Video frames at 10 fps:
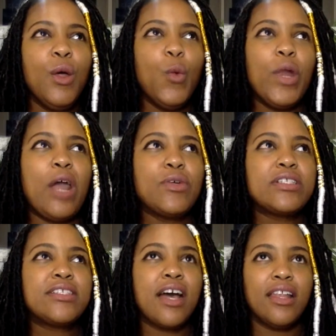When I
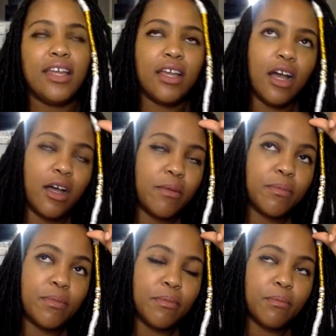was telling
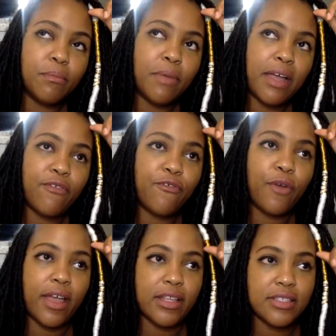my
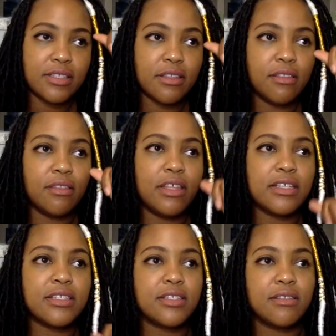friend
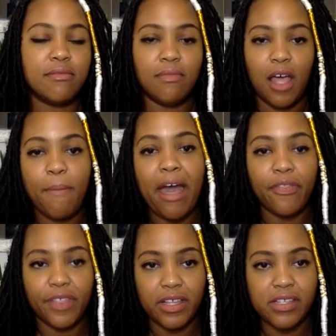
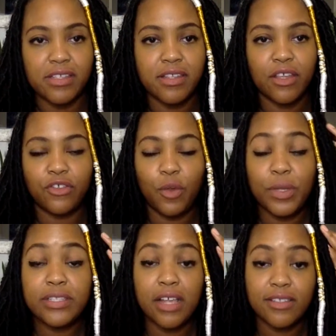about this, she
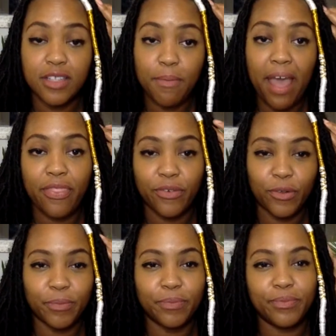went down to the
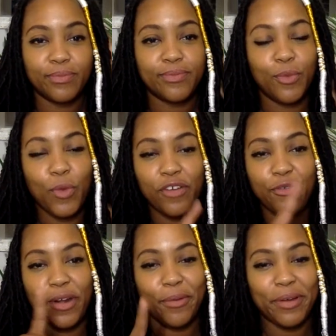bathroom.
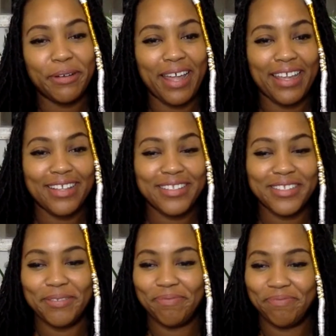141
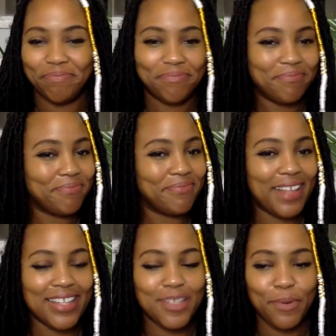likes.
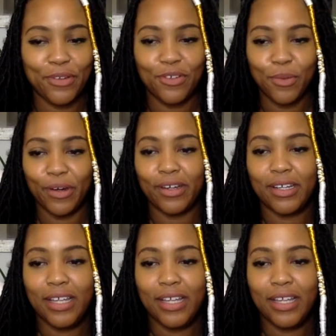That's spiritual work.